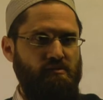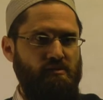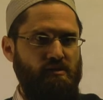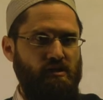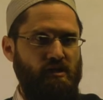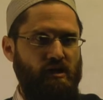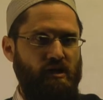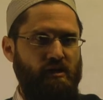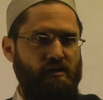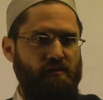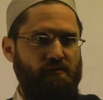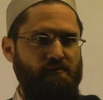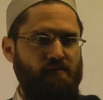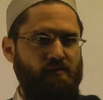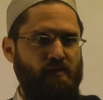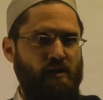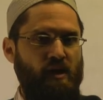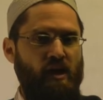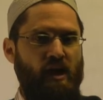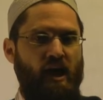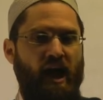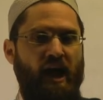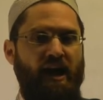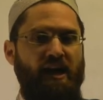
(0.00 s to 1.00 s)
Okay,
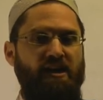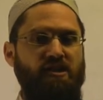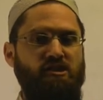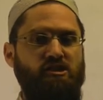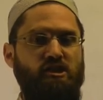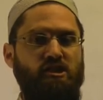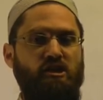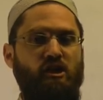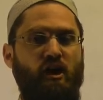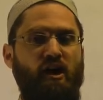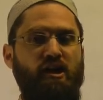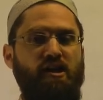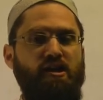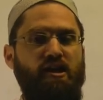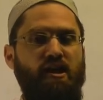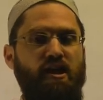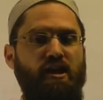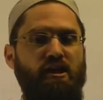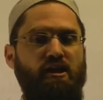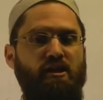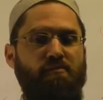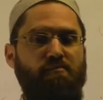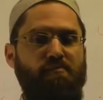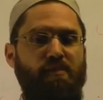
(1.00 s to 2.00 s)
and it's an
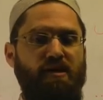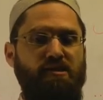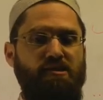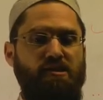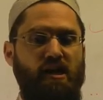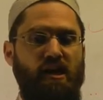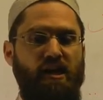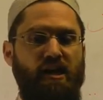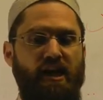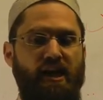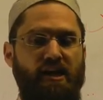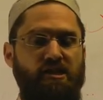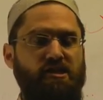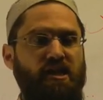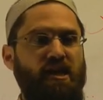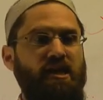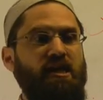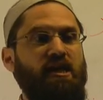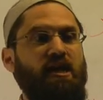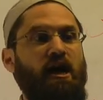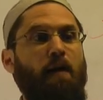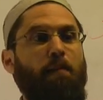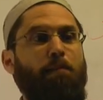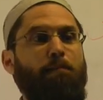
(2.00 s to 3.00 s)
idea that basically it's
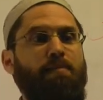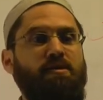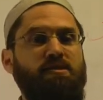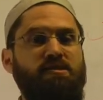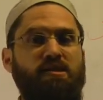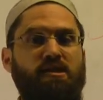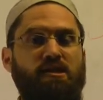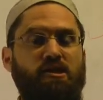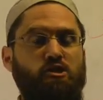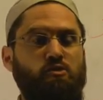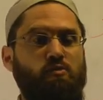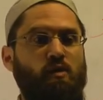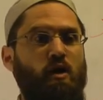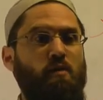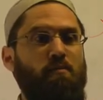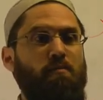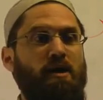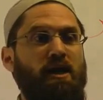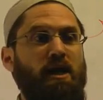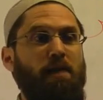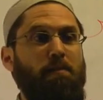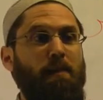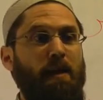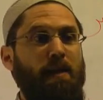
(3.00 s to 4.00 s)
encompassing as well.
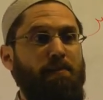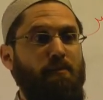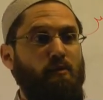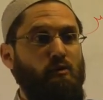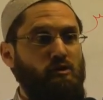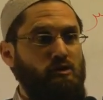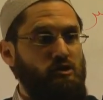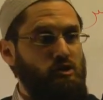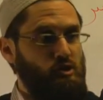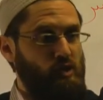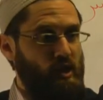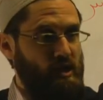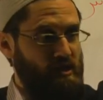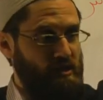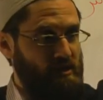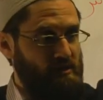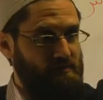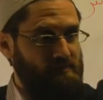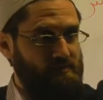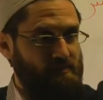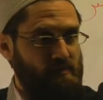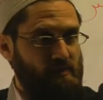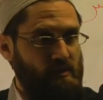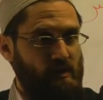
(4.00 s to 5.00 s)
Many people can tread it.